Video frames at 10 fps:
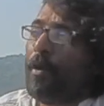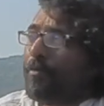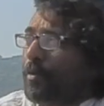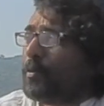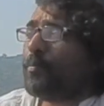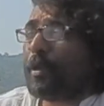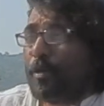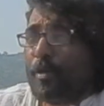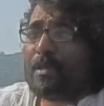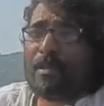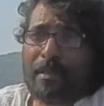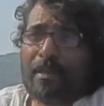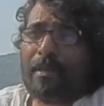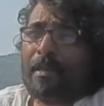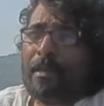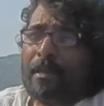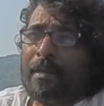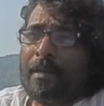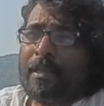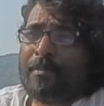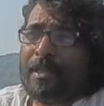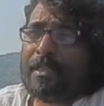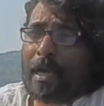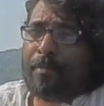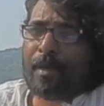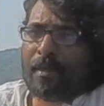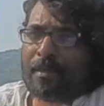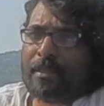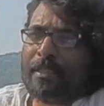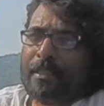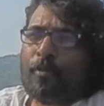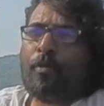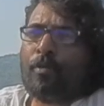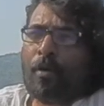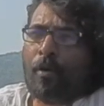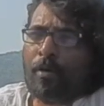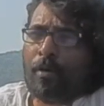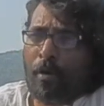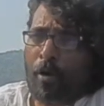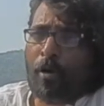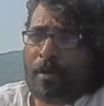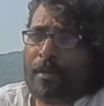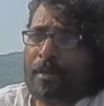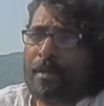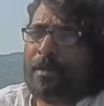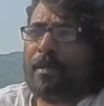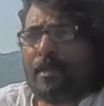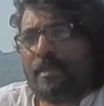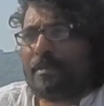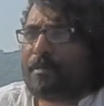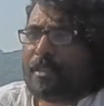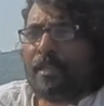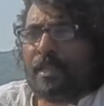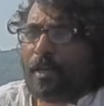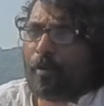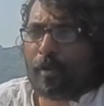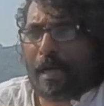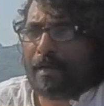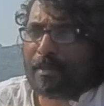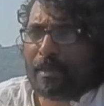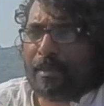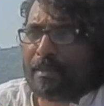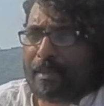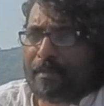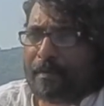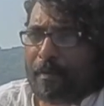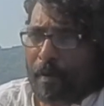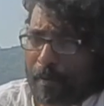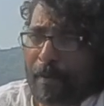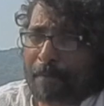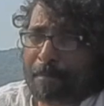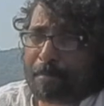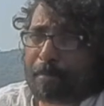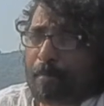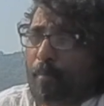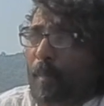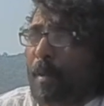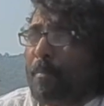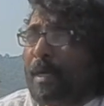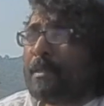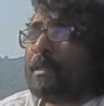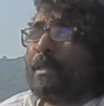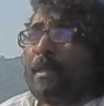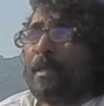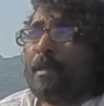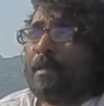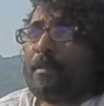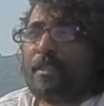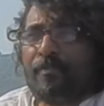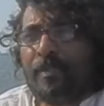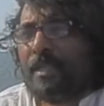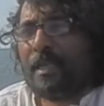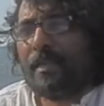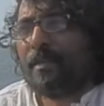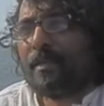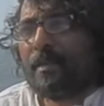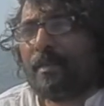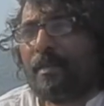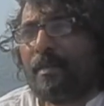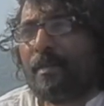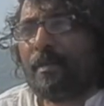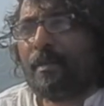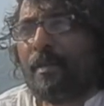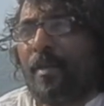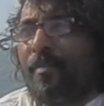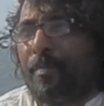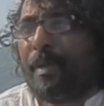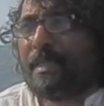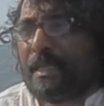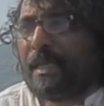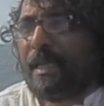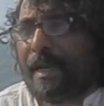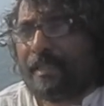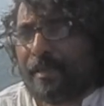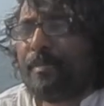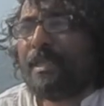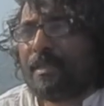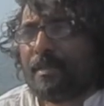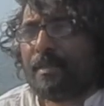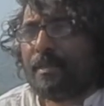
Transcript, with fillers: Of course, because he, he's been typecasted into horror. He's turning out that content, okay? But Stephen King never basically attempted,